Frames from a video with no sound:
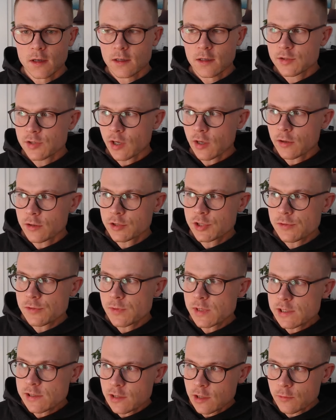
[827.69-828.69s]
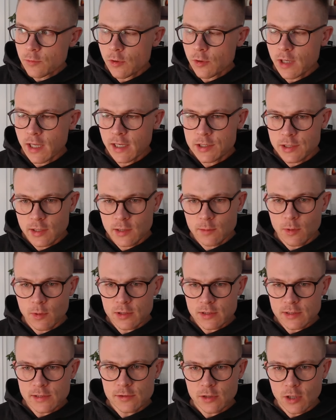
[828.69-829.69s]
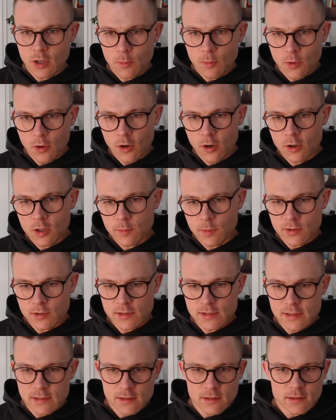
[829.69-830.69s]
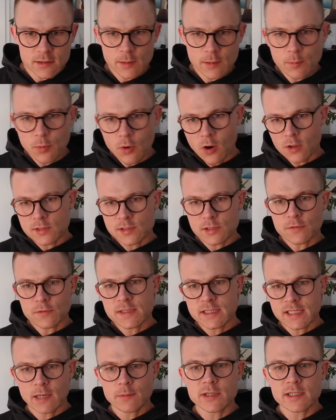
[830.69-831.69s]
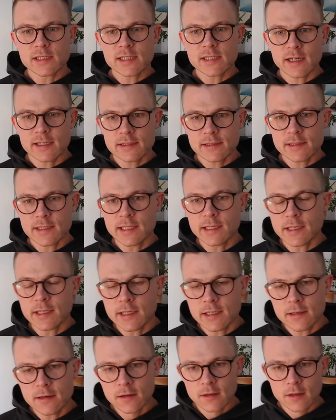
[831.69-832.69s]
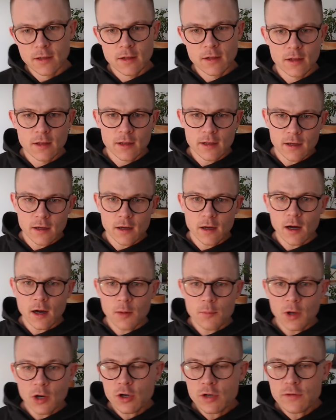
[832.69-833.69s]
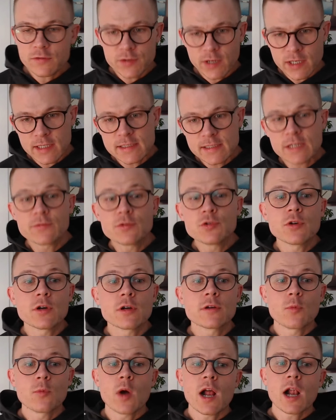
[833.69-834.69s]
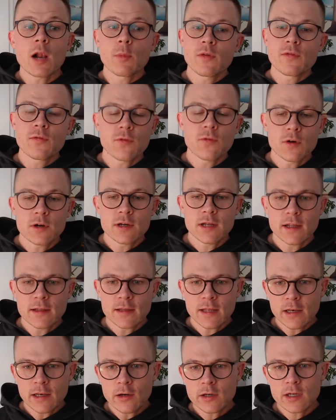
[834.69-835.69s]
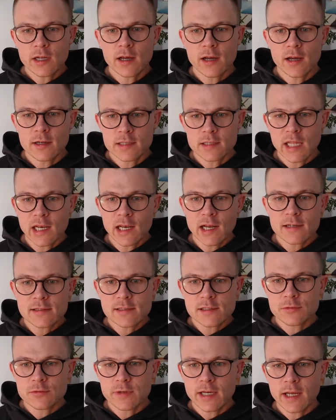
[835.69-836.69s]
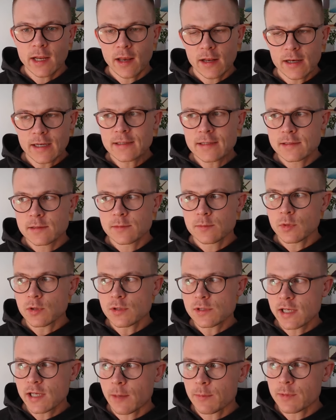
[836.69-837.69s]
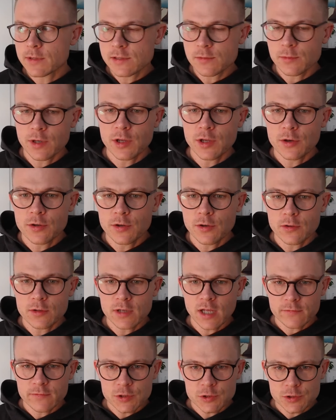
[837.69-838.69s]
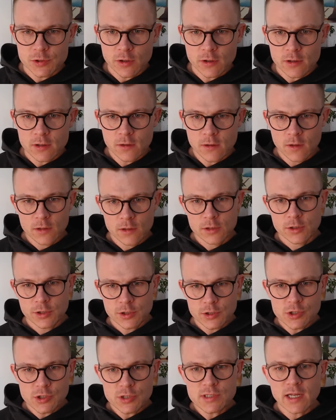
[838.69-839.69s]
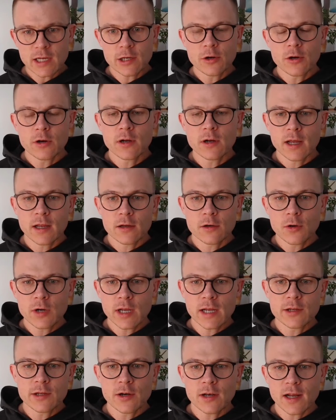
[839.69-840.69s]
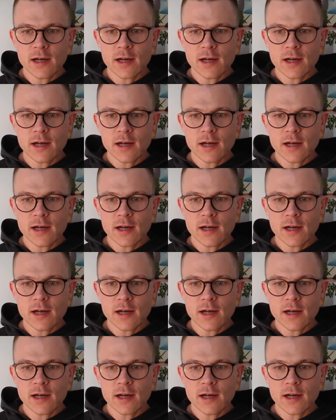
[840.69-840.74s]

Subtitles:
So I just recently wrote actually about this on our blog, about the importance of sample size thinking. A lot of traders even do it well before that. They look at their last trade, and that's mostly happens when you don't have a journal. You just like look at your